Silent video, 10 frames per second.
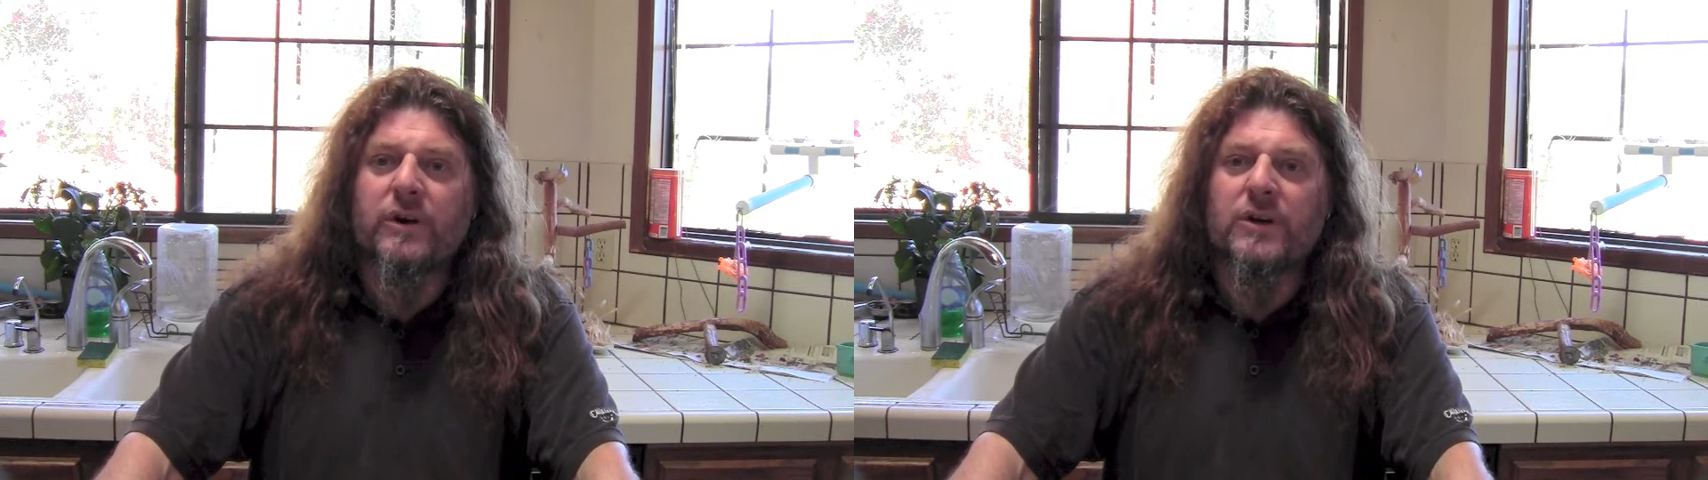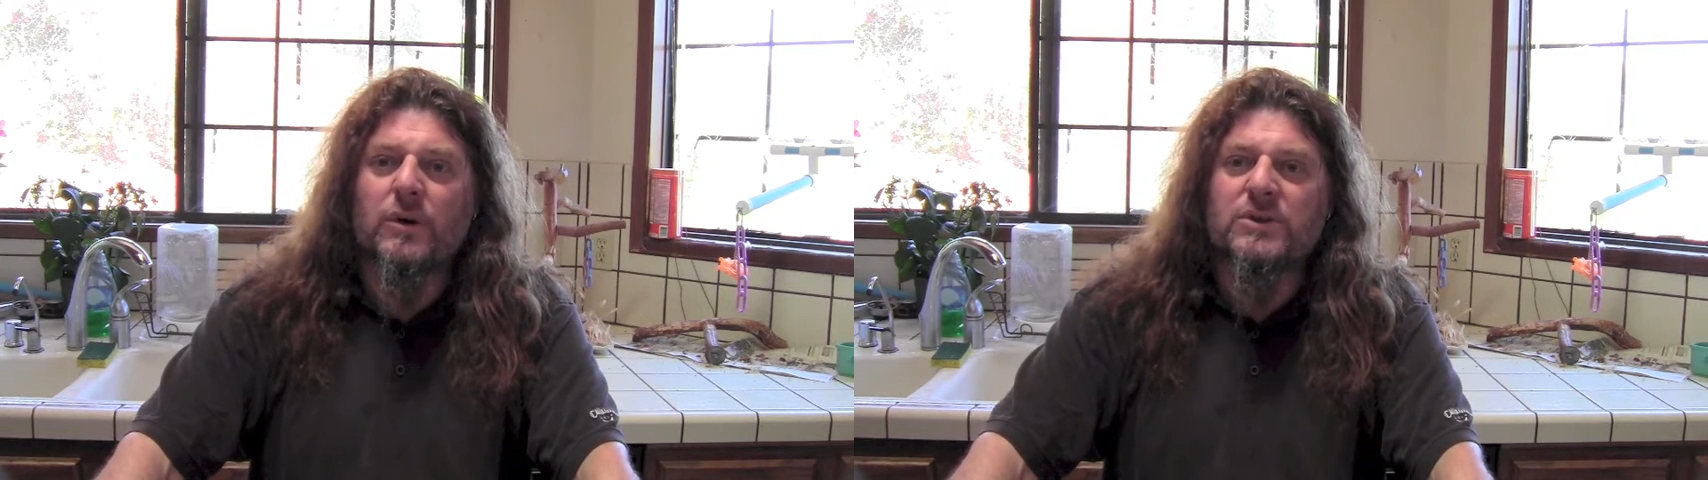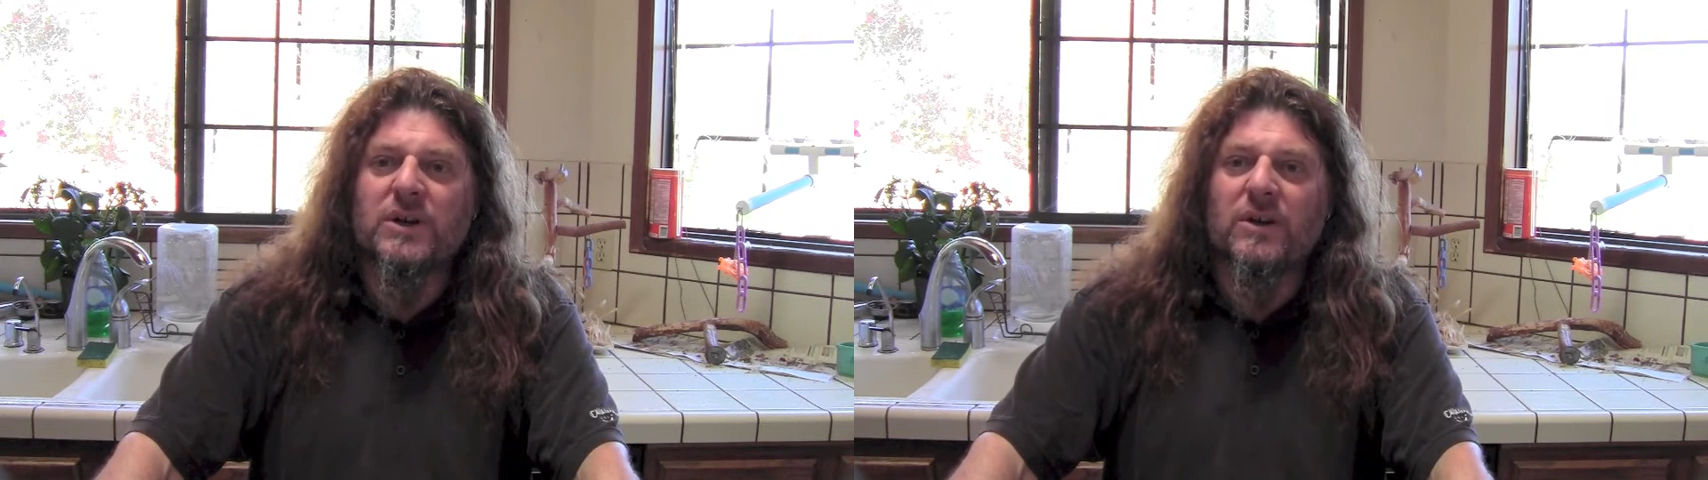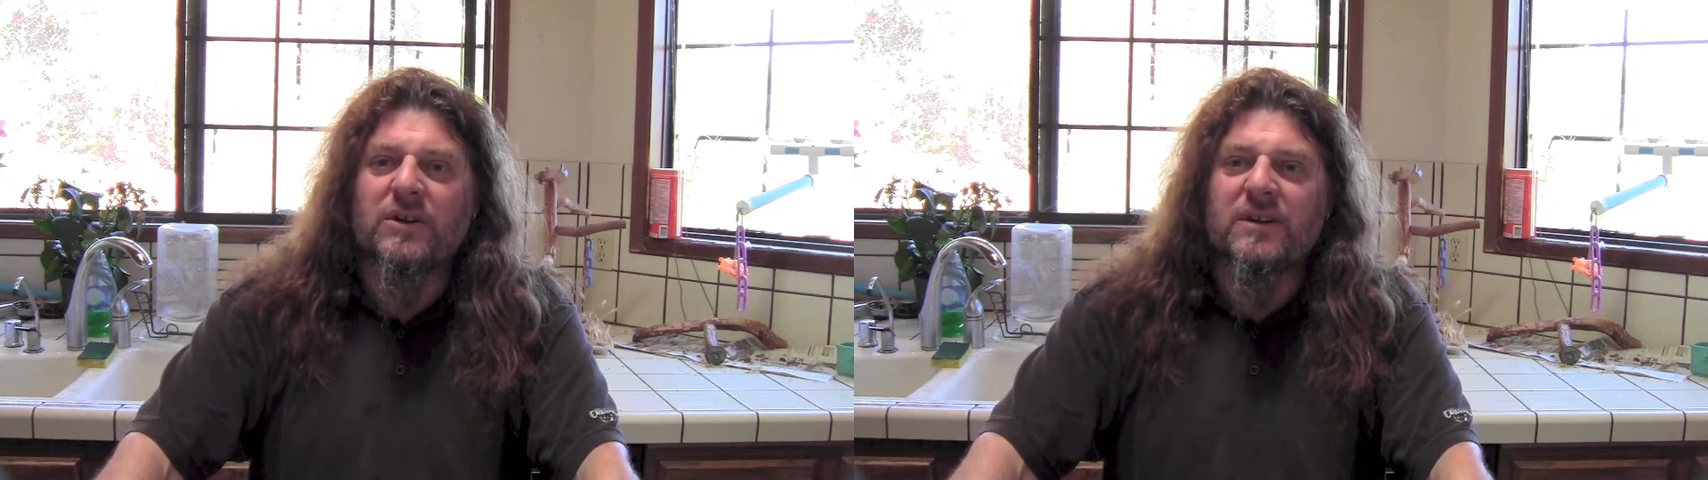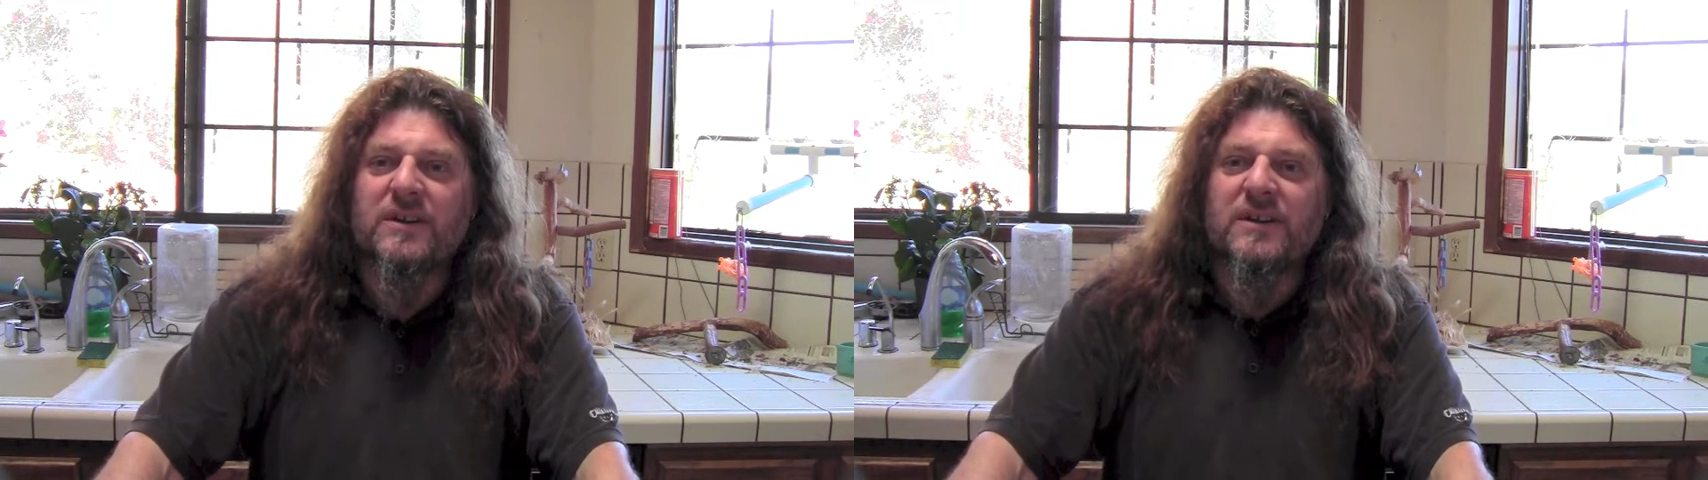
it goes on,